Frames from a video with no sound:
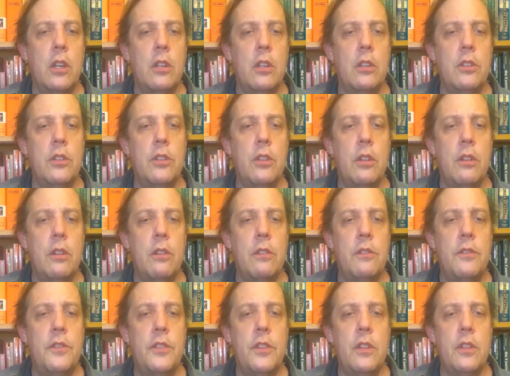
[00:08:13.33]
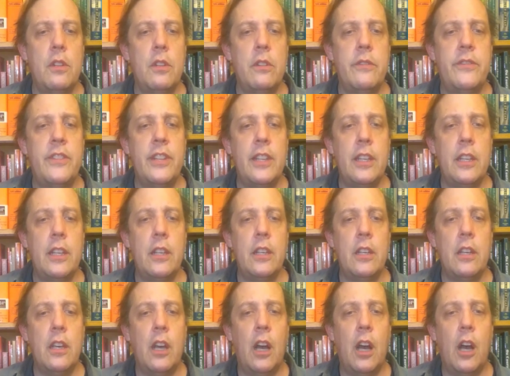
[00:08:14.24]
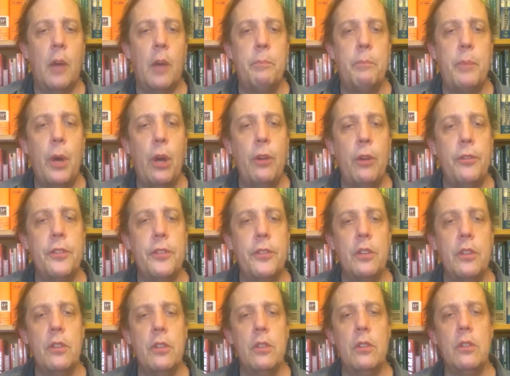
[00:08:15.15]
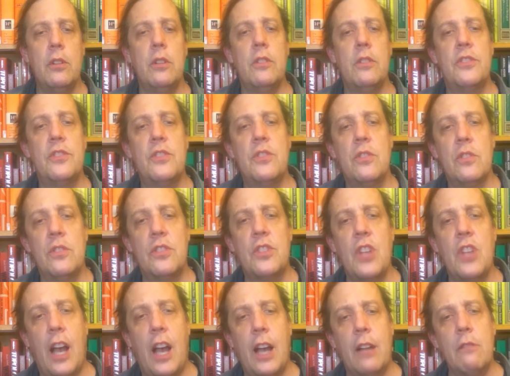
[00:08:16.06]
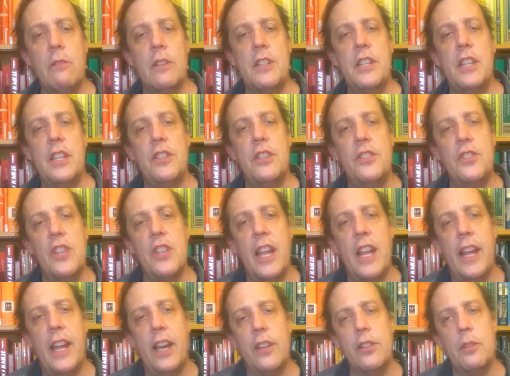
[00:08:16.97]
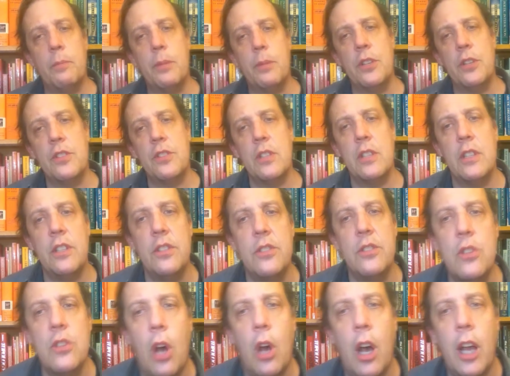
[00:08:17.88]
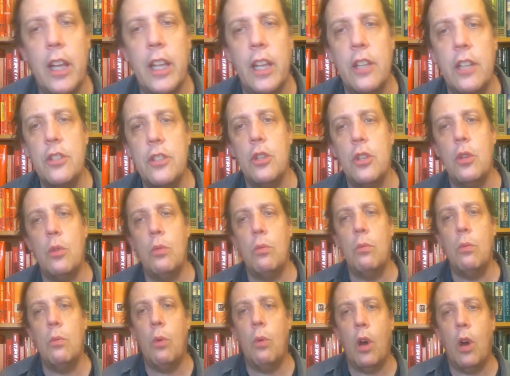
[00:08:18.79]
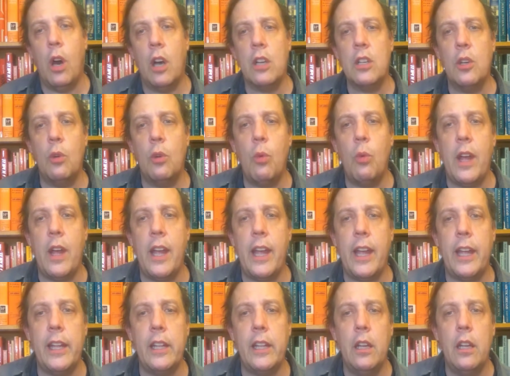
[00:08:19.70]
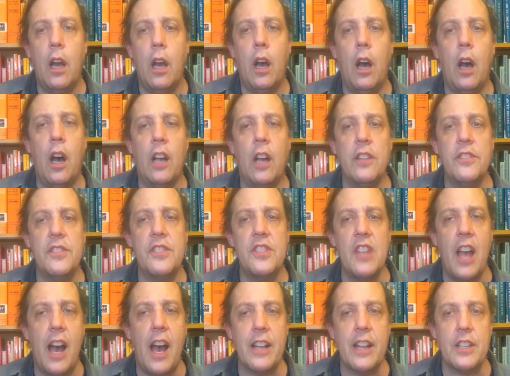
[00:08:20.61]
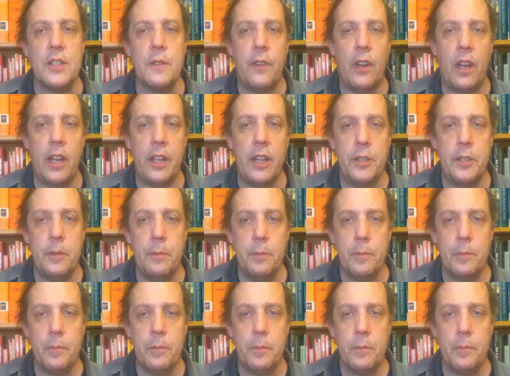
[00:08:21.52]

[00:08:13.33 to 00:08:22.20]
the, the uh, both Socrates and the person he's talking to walk away unsatisfied.